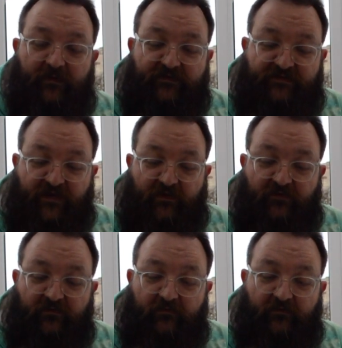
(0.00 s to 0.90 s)

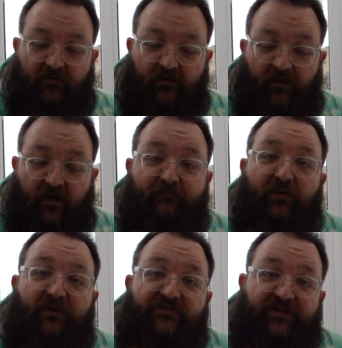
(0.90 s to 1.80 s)
So I
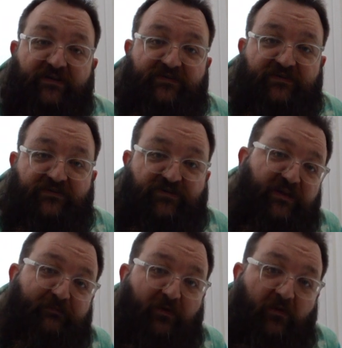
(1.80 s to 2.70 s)
purchased
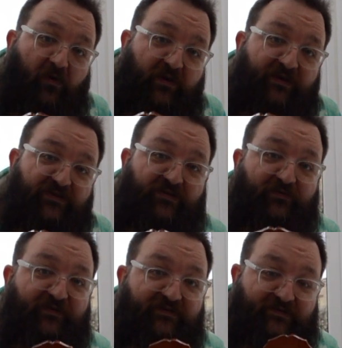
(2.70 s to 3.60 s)
cheap locking
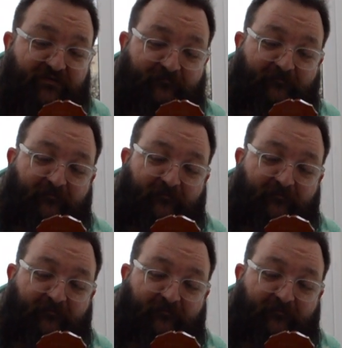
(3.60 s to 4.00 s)
tuners